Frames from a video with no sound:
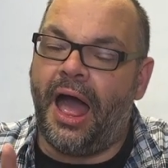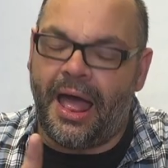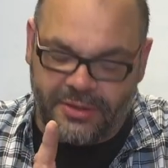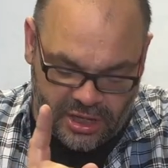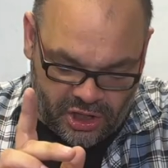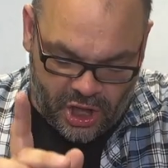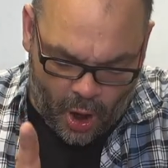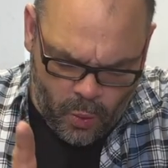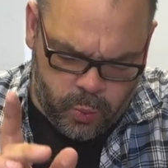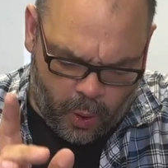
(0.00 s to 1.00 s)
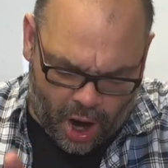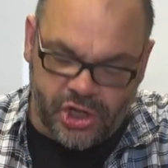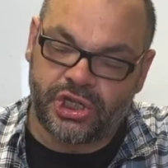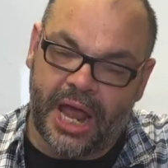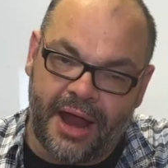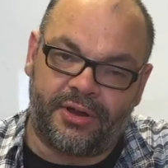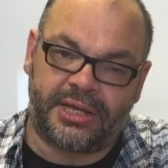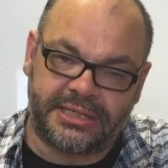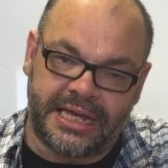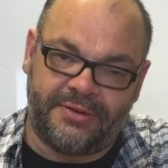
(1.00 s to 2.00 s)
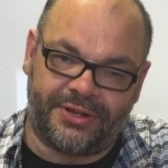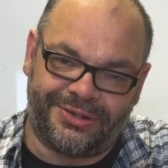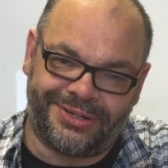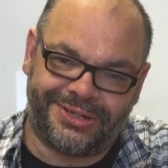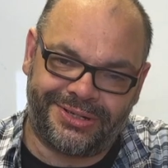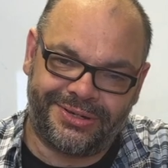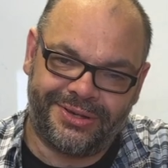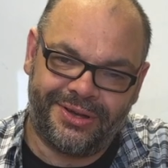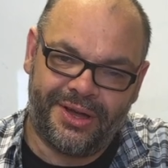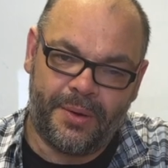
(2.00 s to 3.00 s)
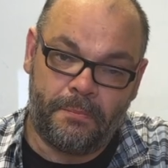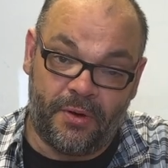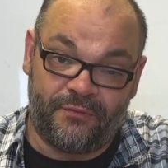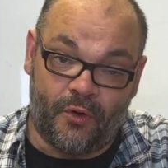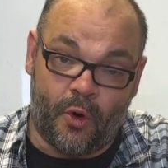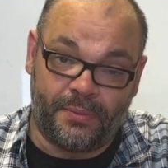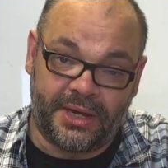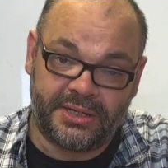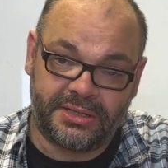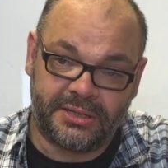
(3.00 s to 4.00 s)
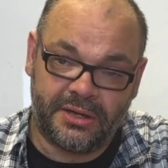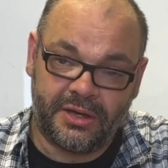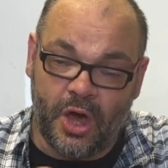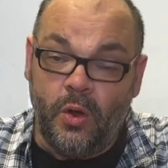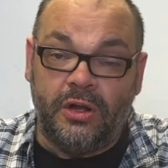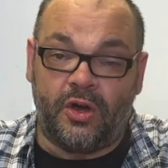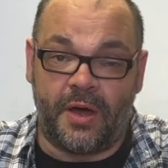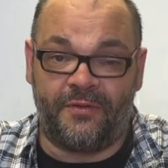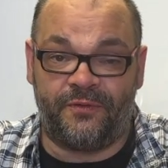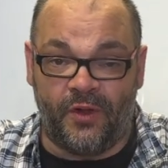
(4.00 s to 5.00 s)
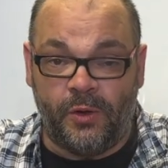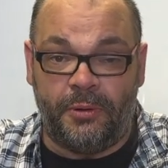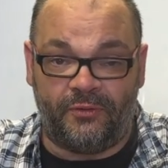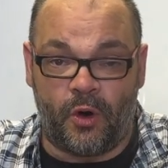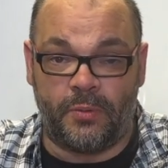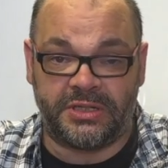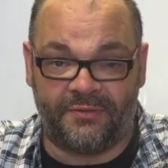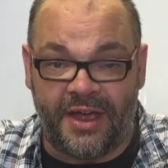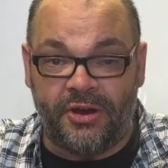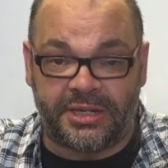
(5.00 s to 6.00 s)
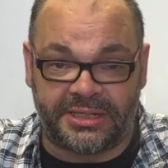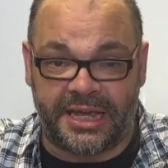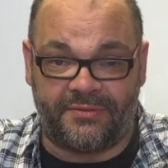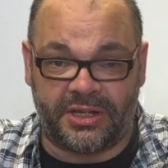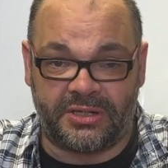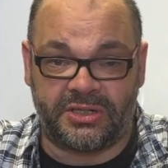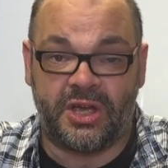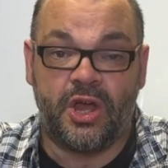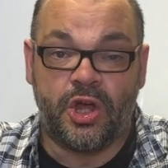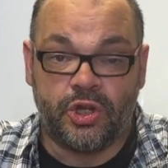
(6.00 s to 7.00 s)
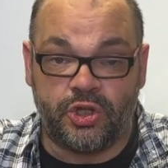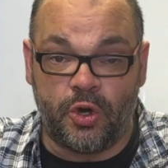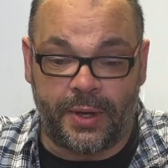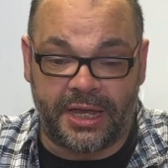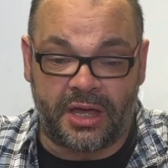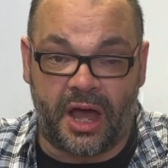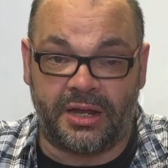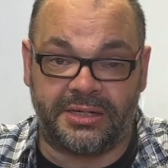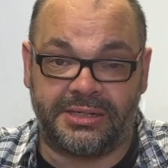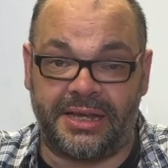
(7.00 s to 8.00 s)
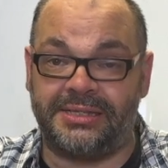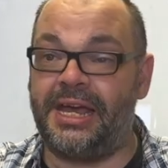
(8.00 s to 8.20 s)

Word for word: I, go watch Eric Stevens perform this. Go and look at a full performance of Eric Stevens doing Color Stix.